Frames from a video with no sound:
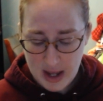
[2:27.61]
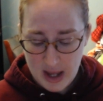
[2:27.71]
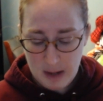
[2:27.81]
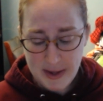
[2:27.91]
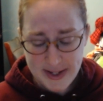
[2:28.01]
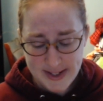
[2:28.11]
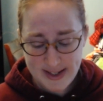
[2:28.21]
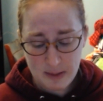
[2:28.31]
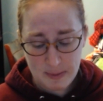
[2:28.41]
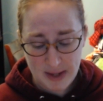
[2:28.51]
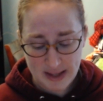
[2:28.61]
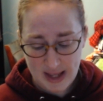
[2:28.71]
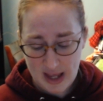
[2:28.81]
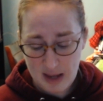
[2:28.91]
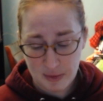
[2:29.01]
he might still be at the
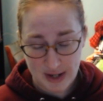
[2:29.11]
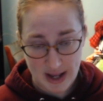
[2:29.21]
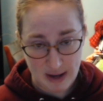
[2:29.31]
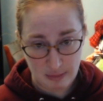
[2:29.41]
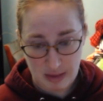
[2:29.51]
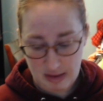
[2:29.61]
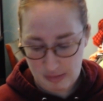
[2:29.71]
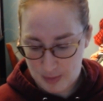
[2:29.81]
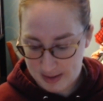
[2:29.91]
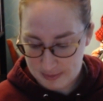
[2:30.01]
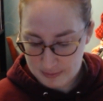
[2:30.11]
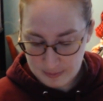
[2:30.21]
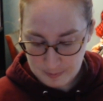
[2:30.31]
Aborn house with his wife.